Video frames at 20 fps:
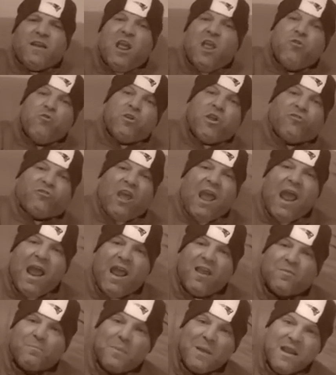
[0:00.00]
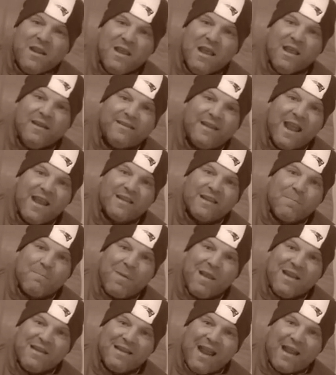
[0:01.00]
and you get your ass beat, take the
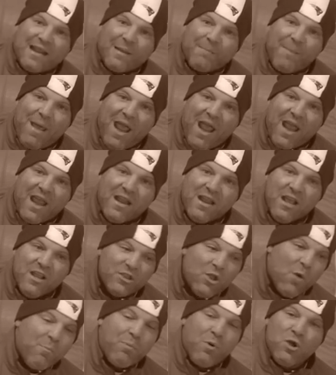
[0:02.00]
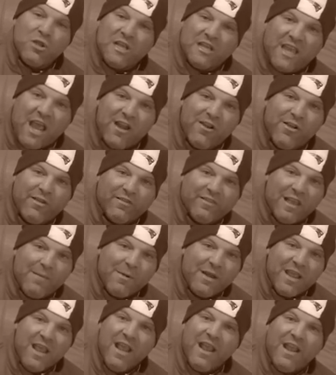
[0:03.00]
beating like a man. Don't pull a gun on
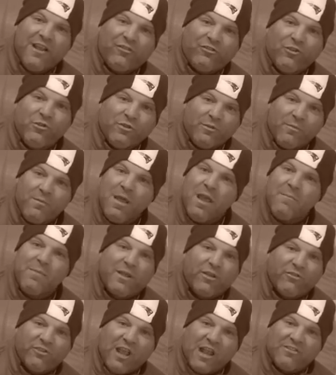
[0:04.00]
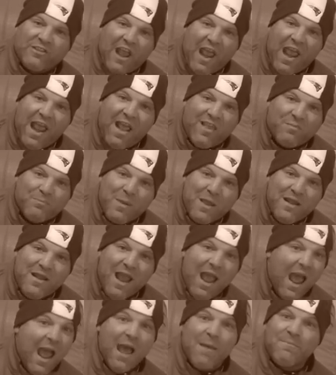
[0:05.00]
somebody and shoot them because you got your ass beat.
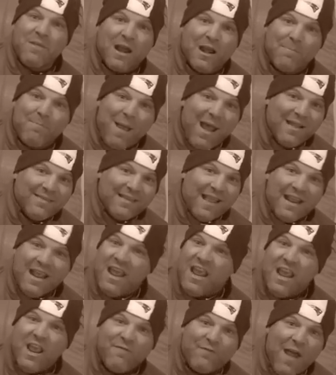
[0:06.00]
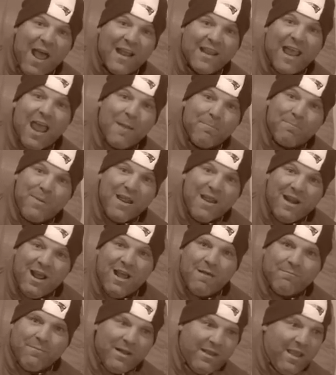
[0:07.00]
I'm not about that. If I got beat
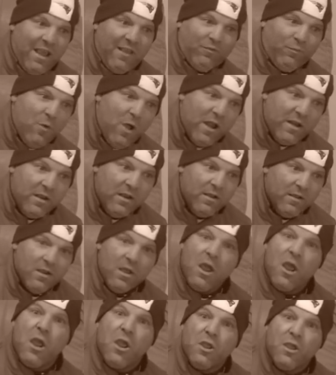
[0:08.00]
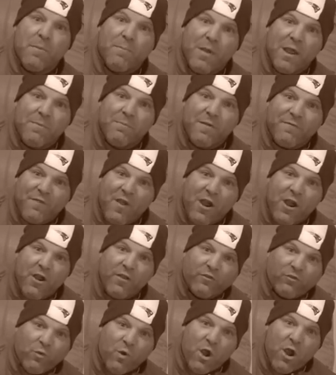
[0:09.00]
up, then guess what? You beat me fair
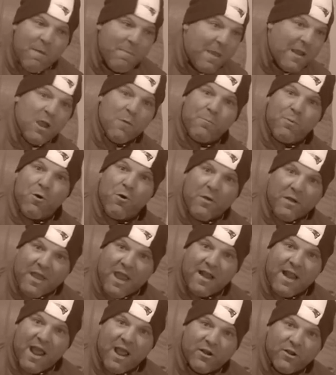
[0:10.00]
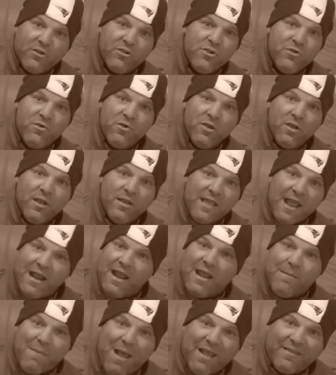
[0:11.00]
and square. I'm not going to pull a gun out on you. That
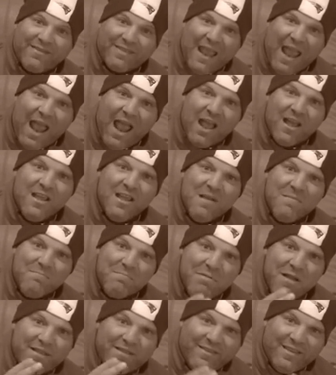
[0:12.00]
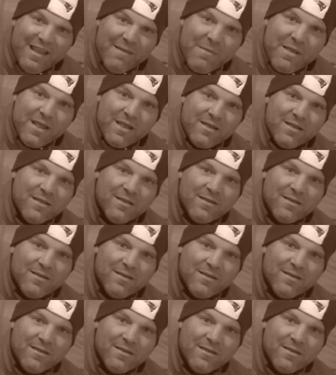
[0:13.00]
ain't my style. But Zimmy,